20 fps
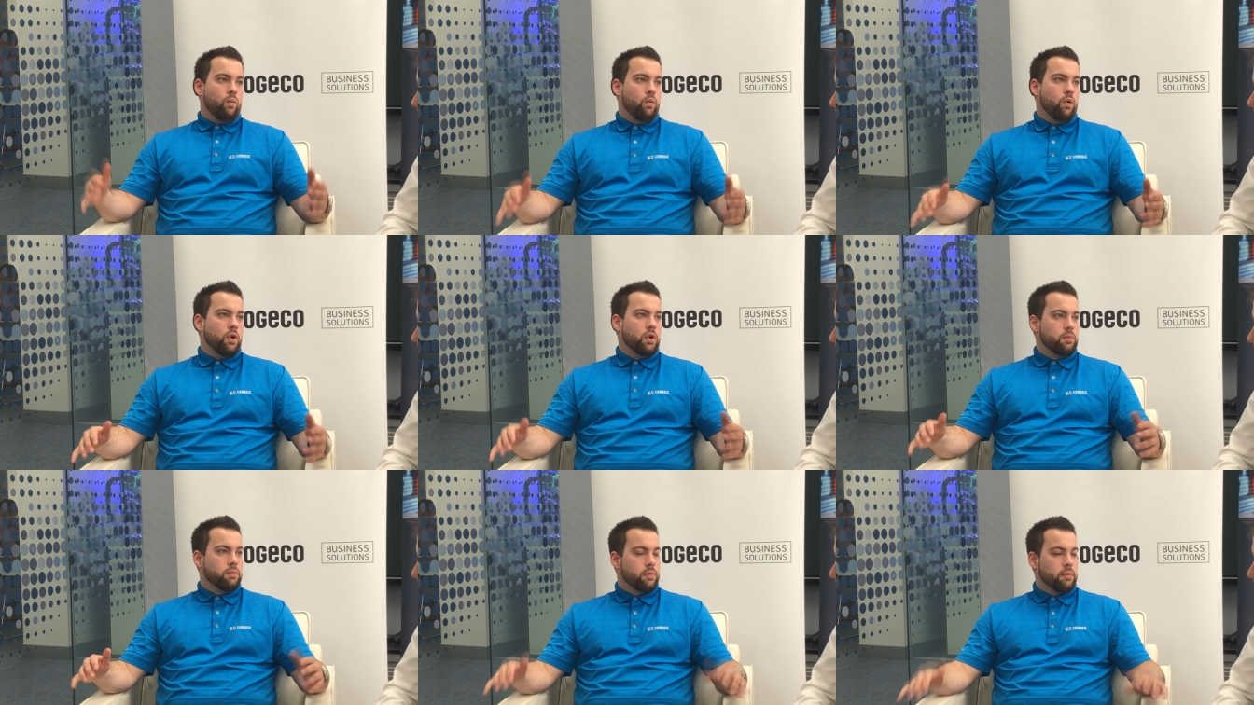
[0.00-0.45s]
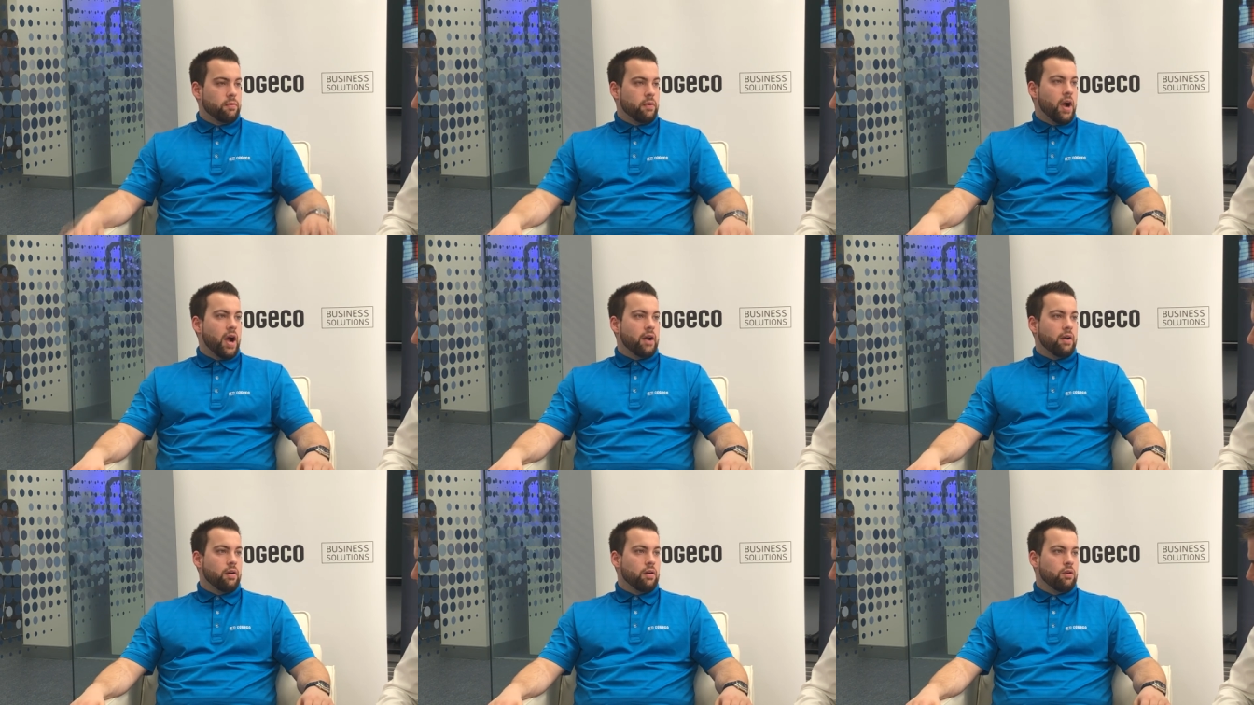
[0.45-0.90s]
one
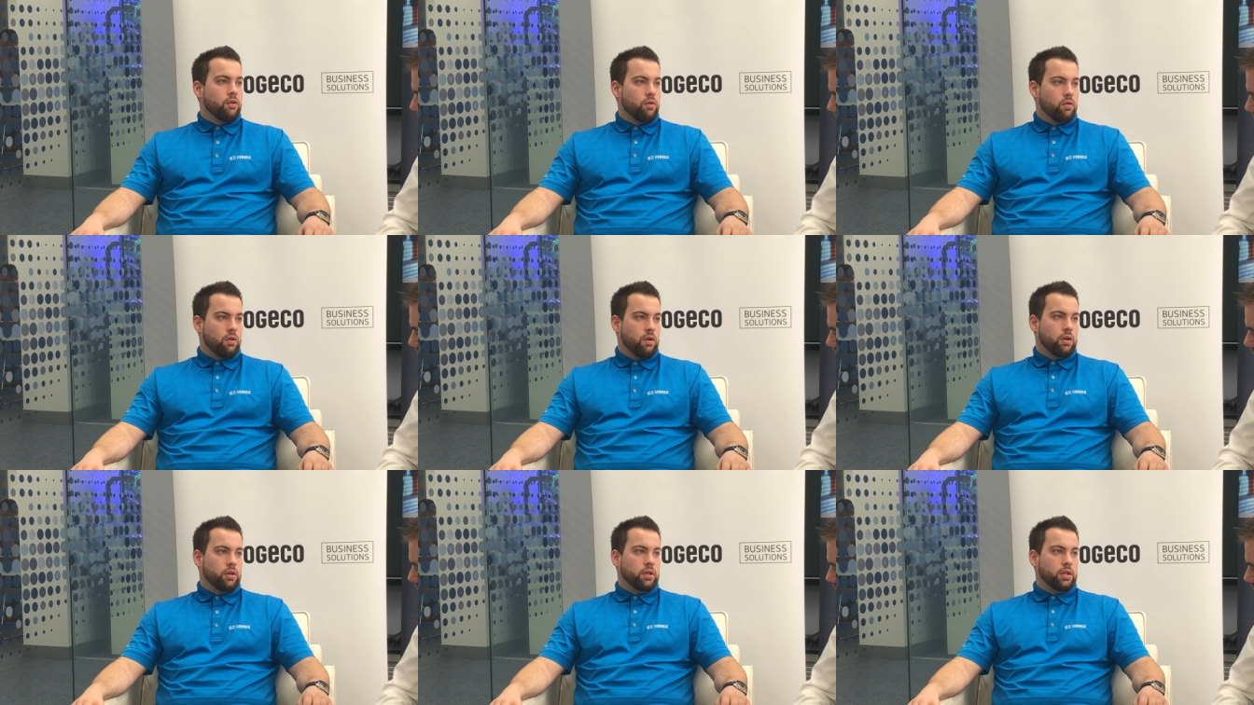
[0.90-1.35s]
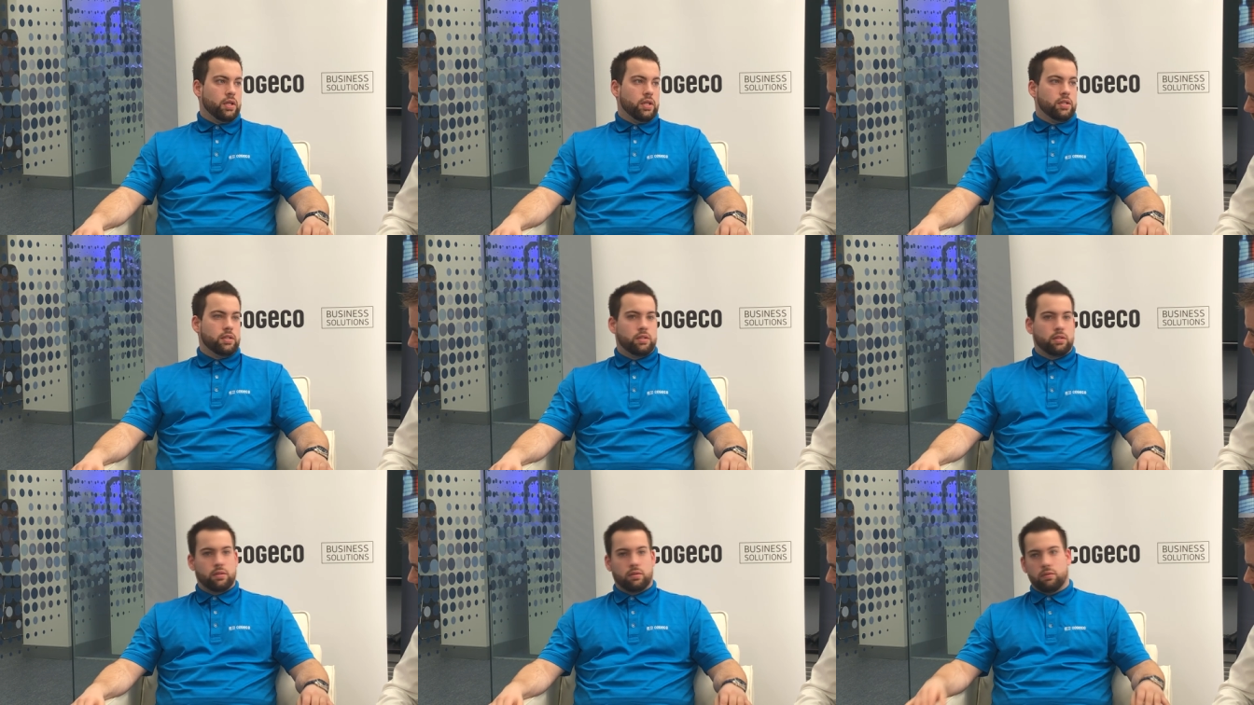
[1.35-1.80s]
provider, or at
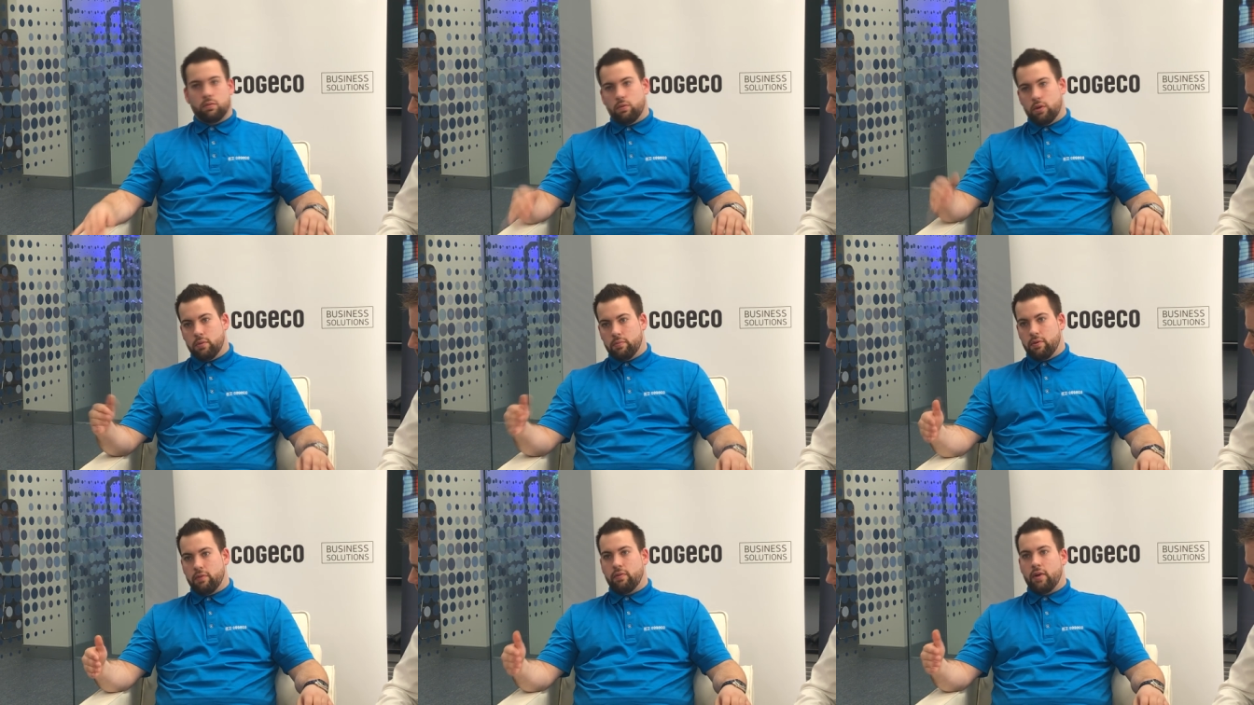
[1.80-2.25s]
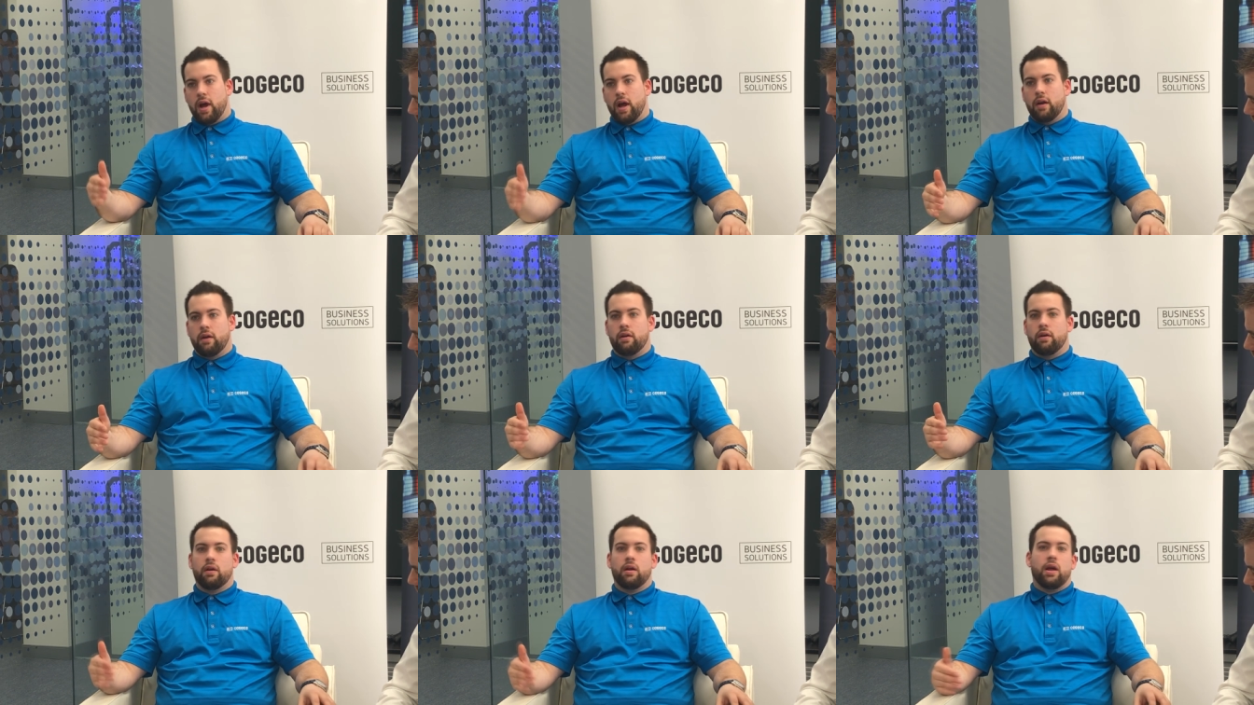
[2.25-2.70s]
least one
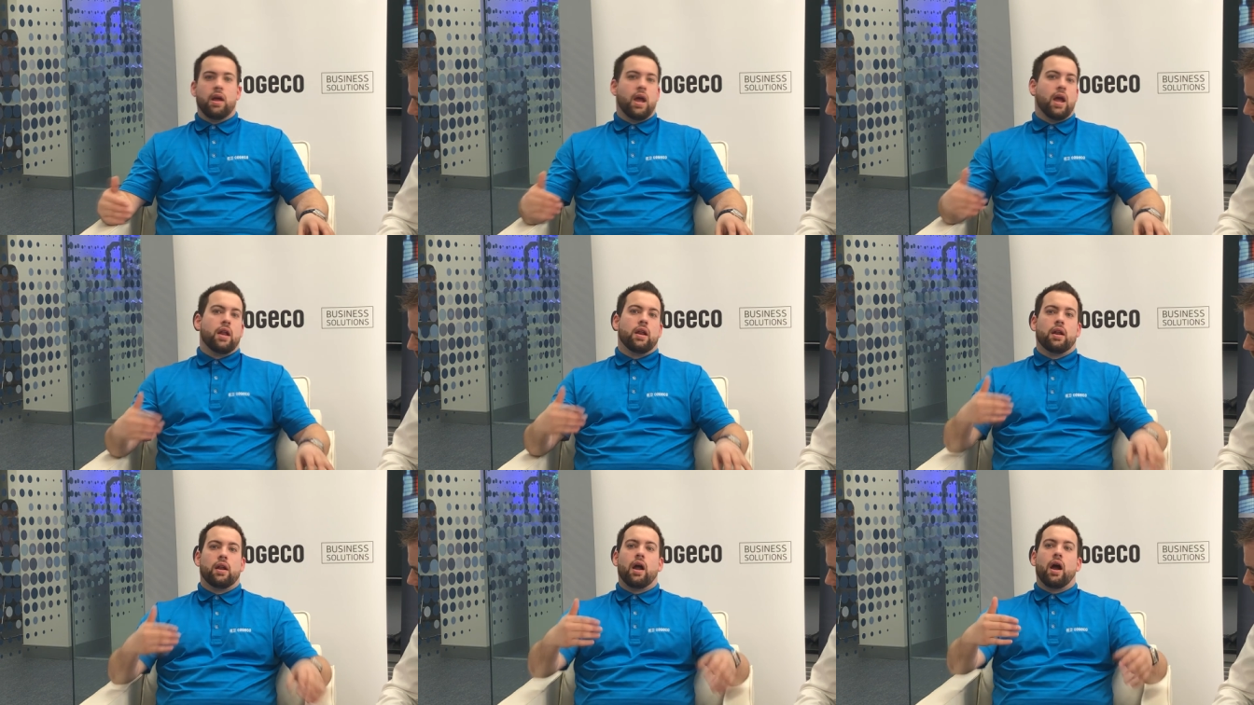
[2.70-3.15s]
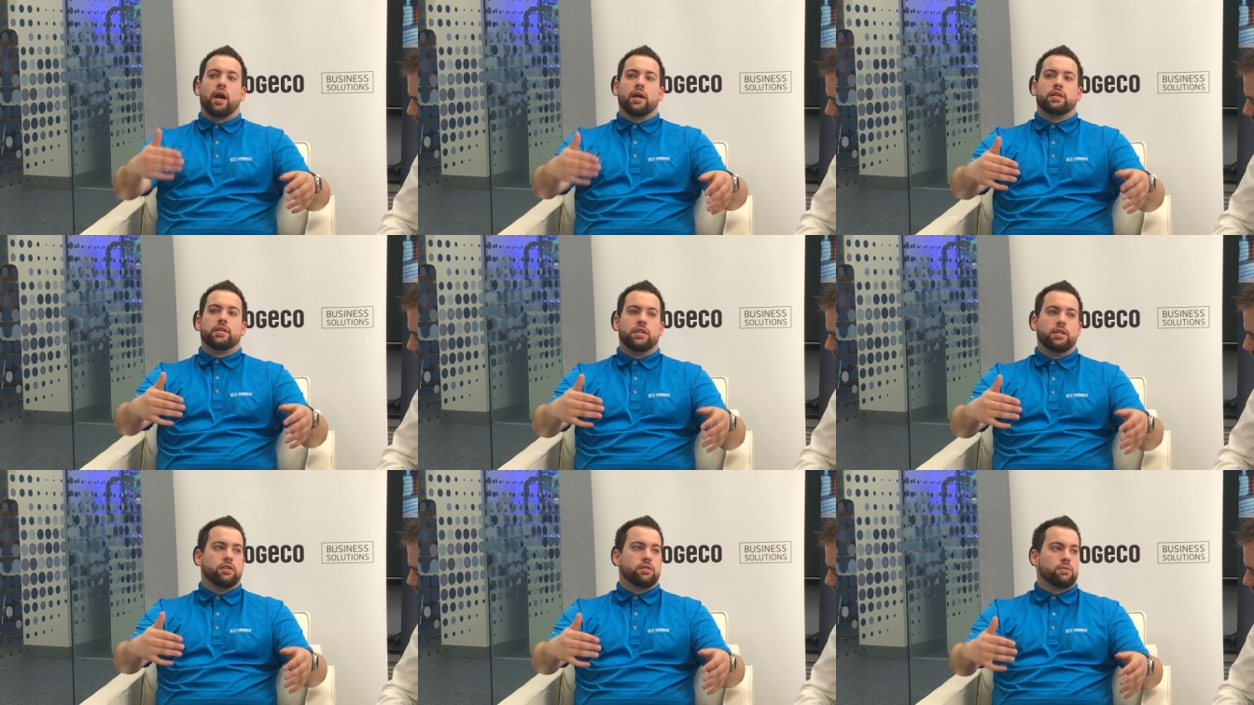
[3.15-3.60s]
provider and an
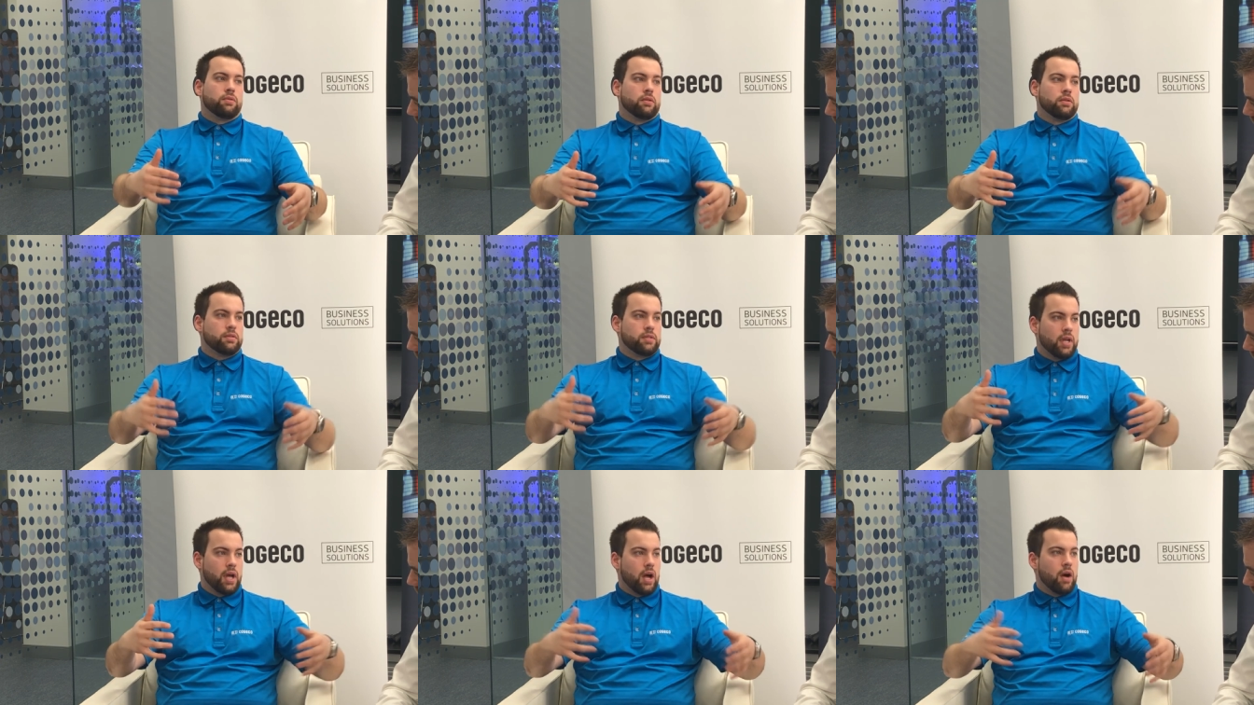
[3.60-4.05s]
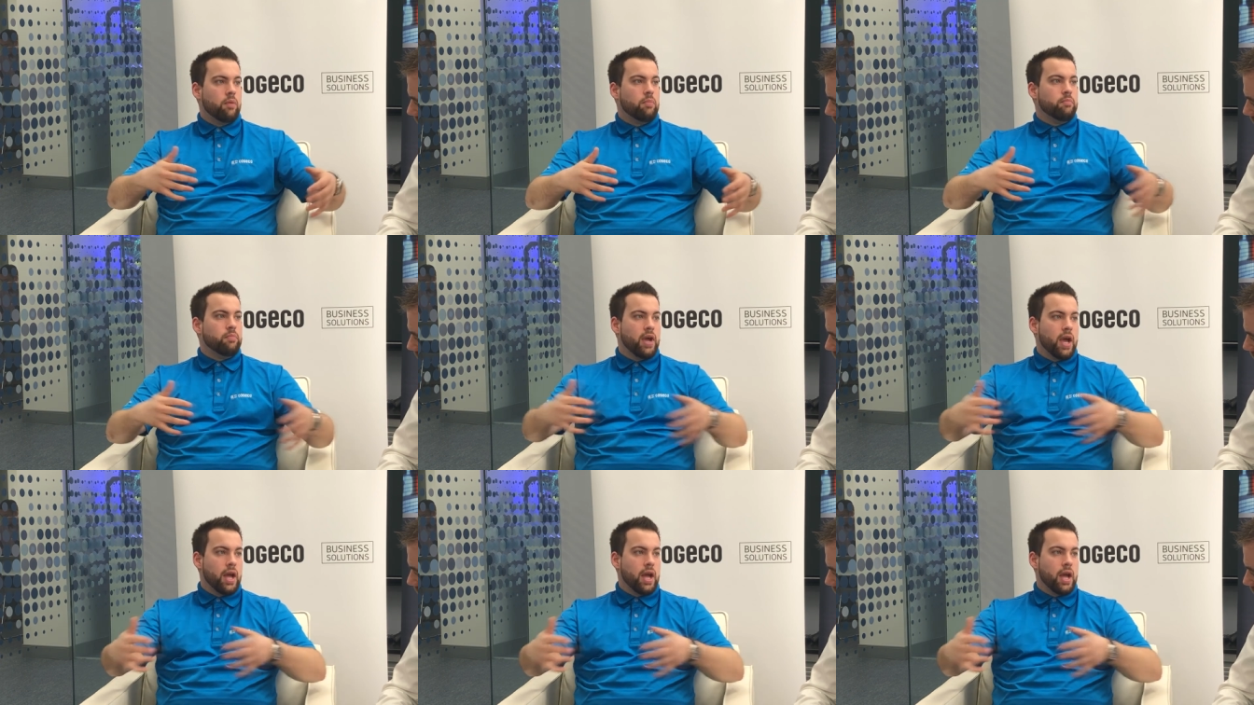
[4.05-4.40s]
IT source to help